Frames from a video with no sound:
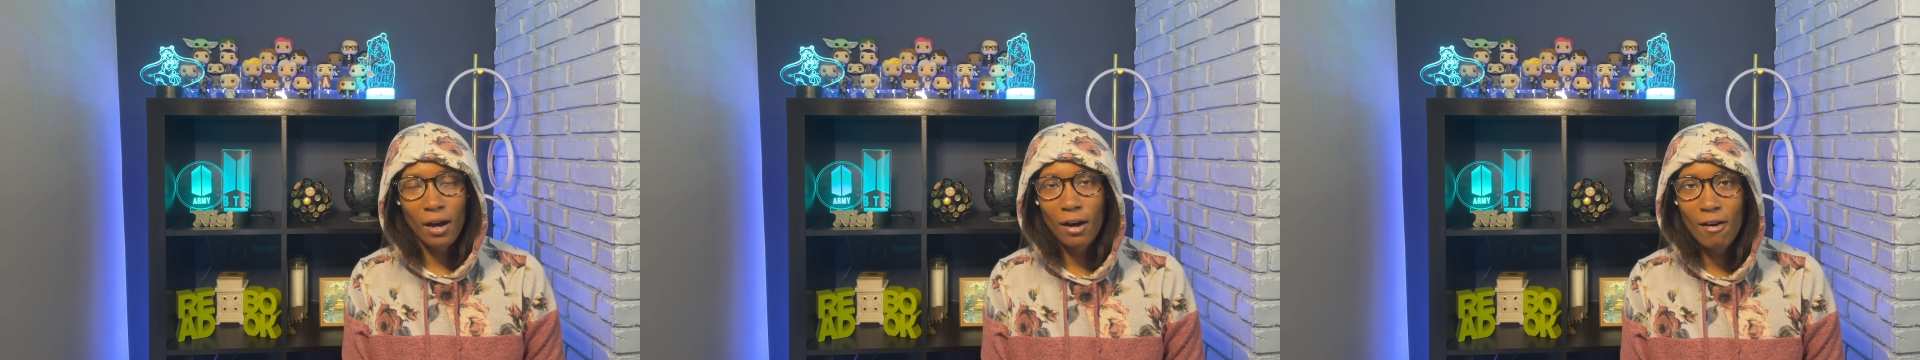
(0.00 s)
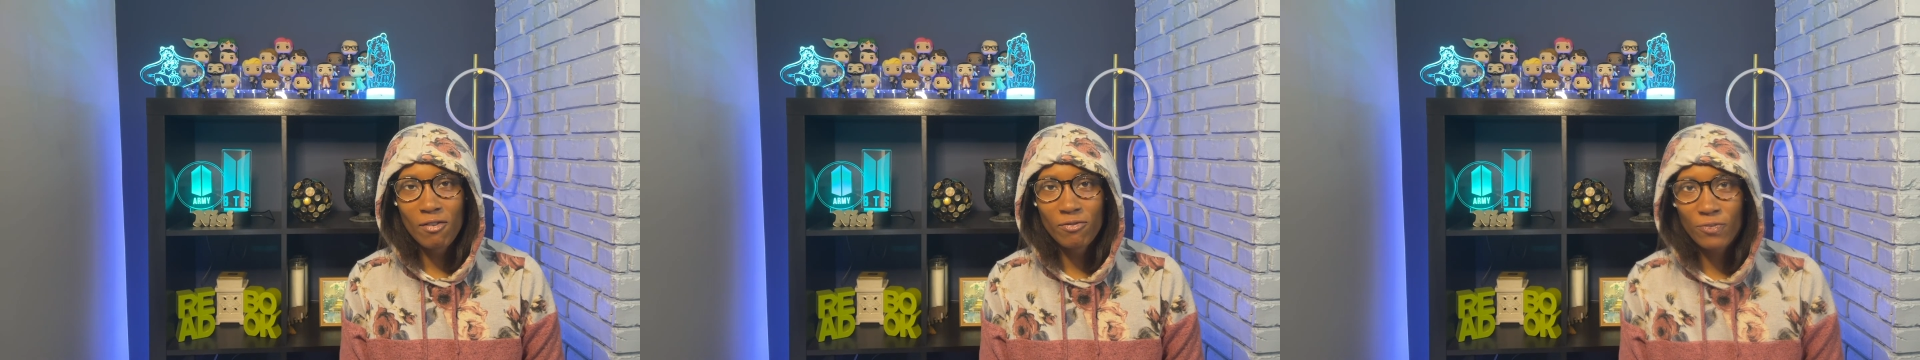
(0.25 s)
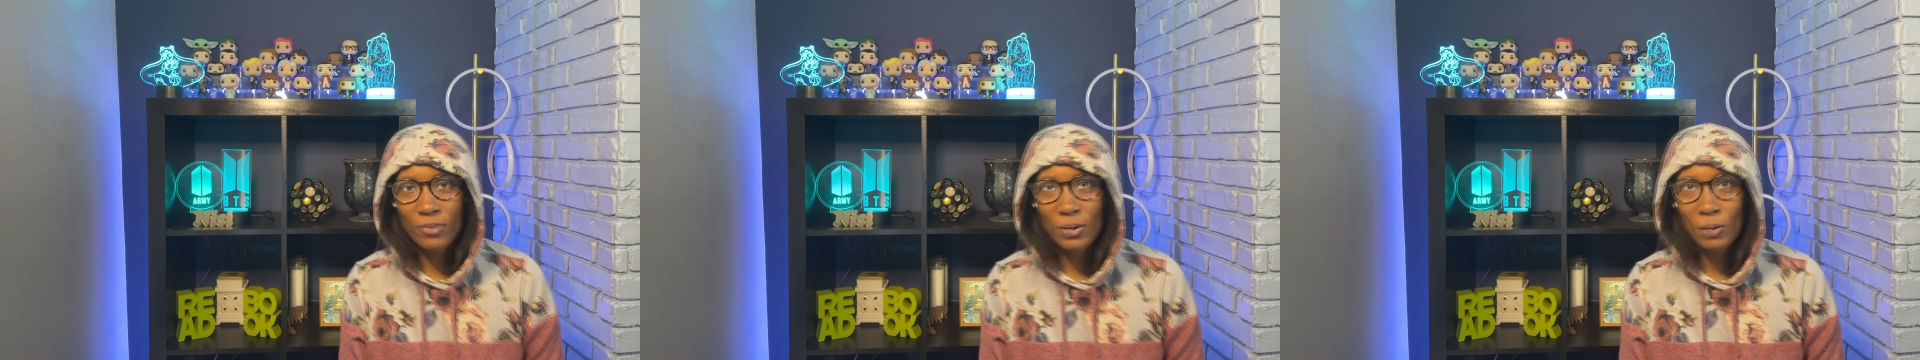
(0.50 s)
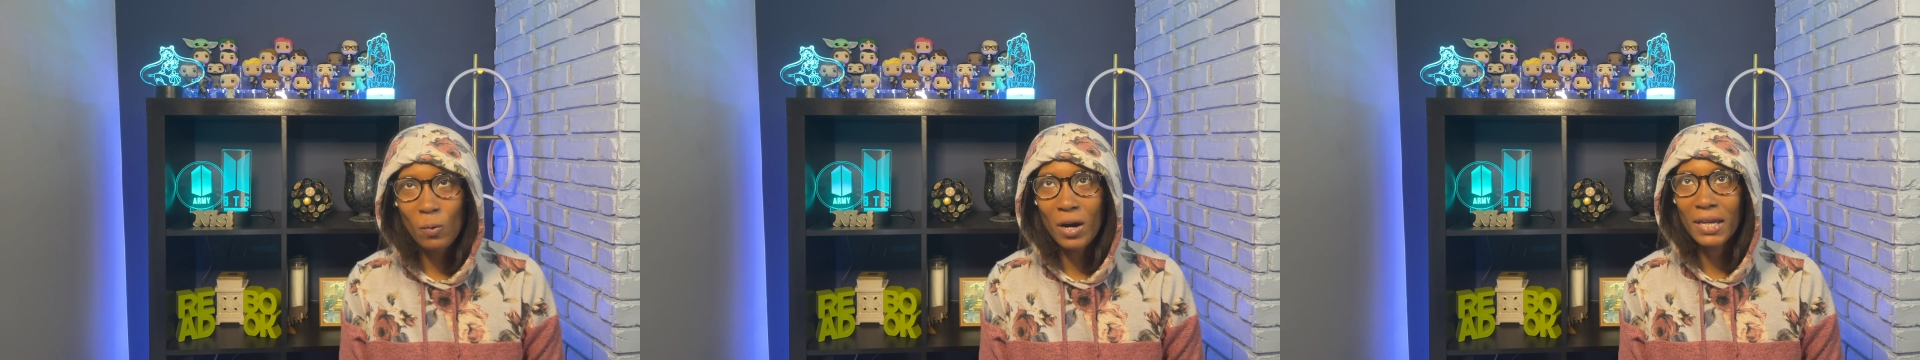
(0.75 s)
of
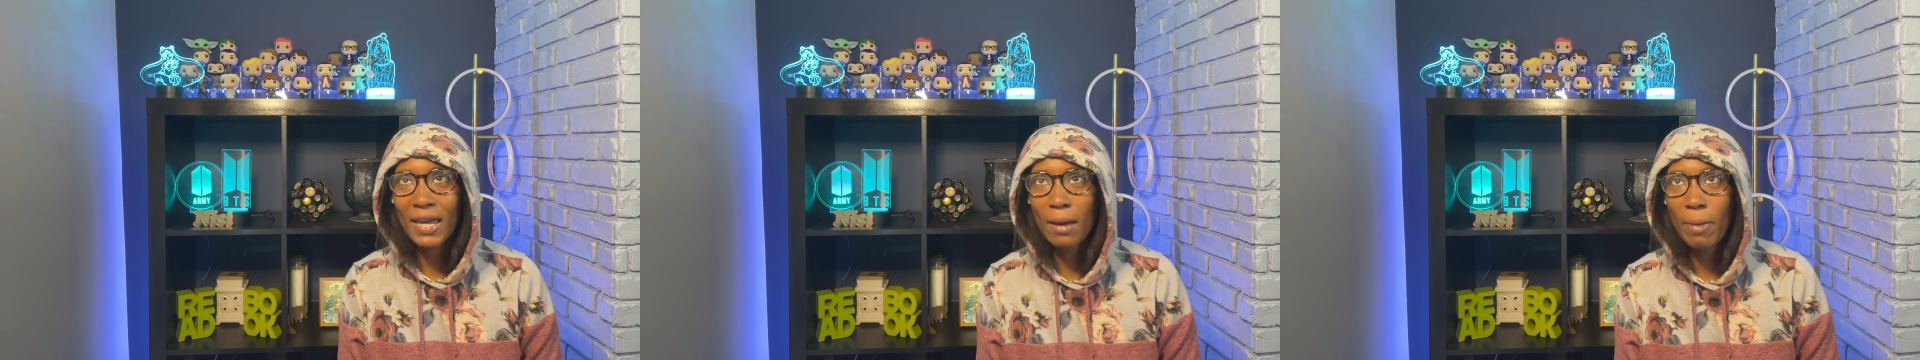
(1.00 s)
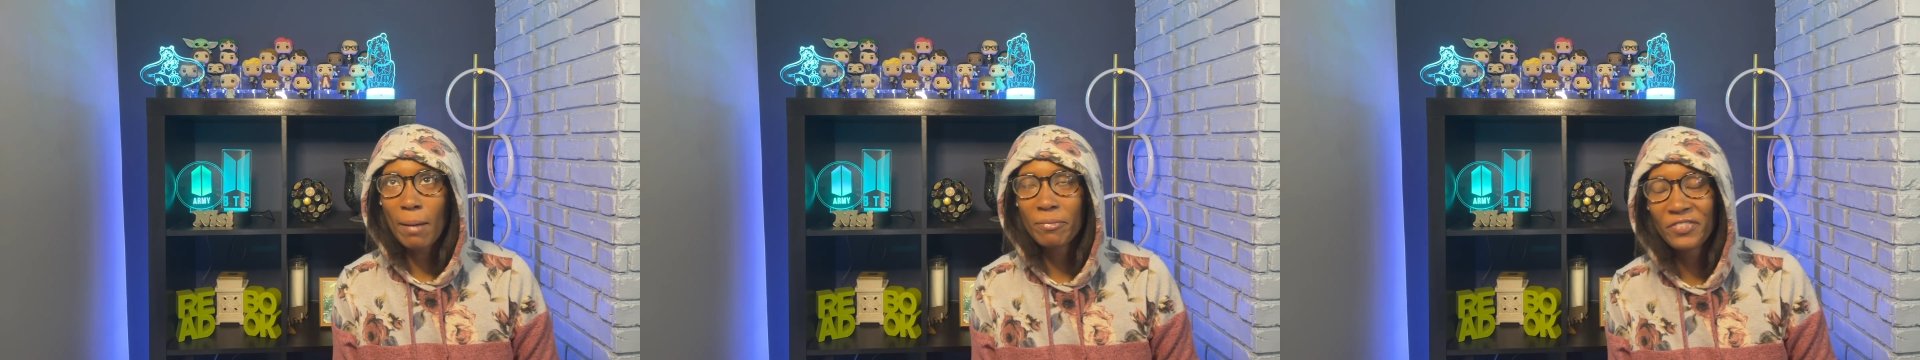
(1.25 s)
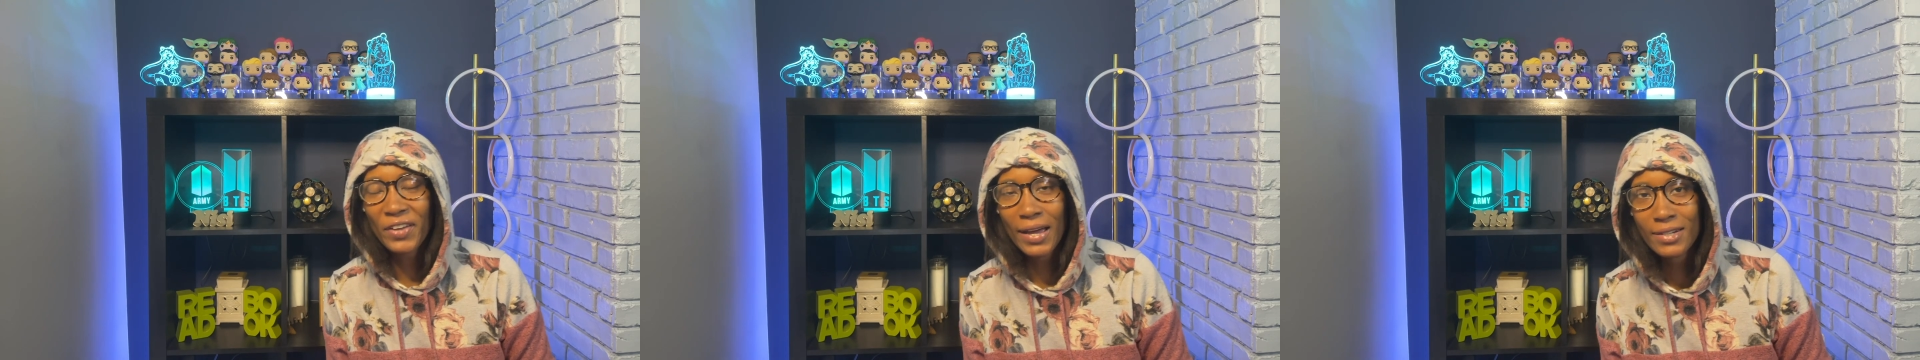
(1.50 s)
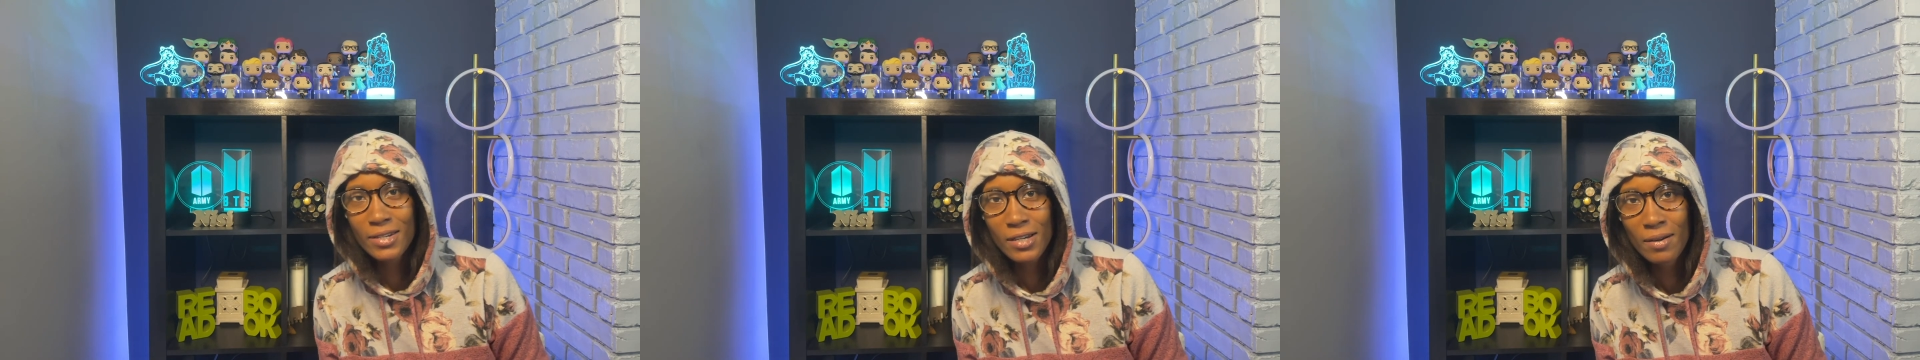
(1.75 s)
what K-pop
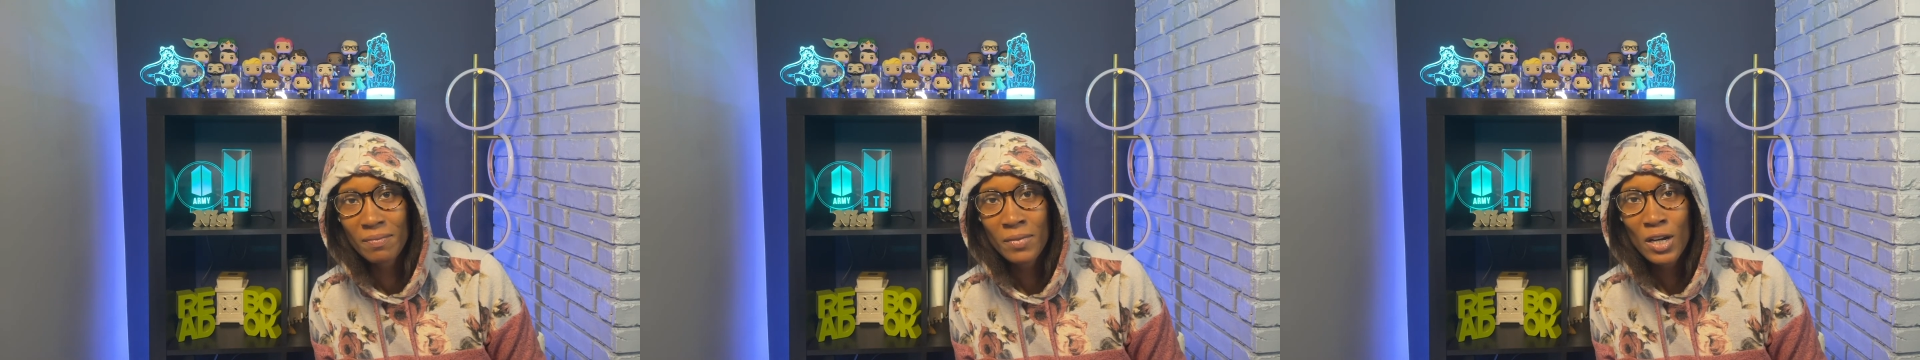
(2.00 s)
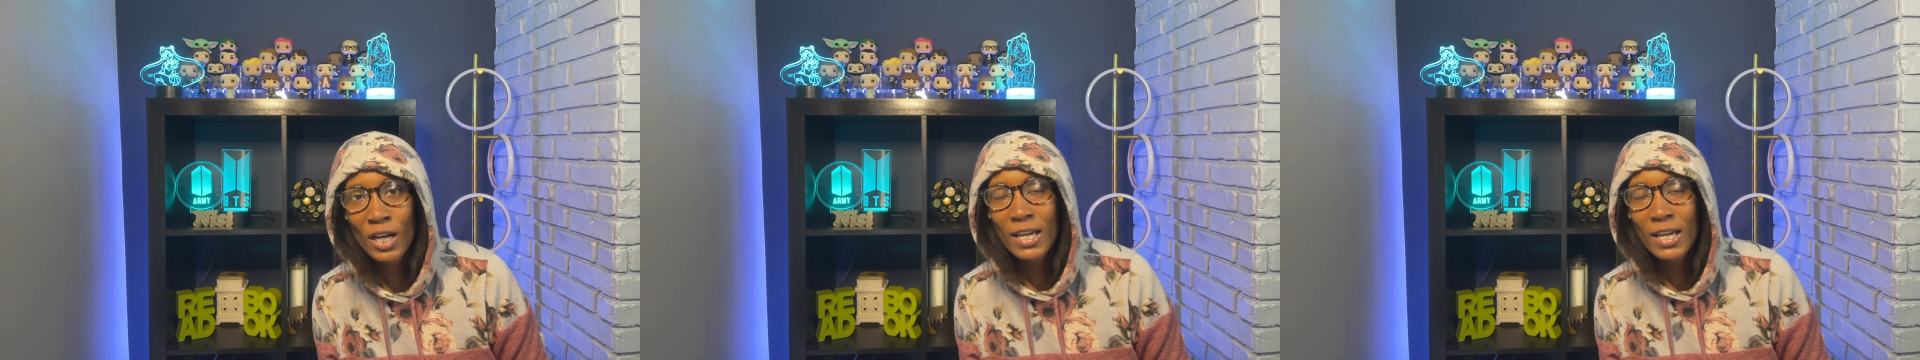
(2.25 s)
fandom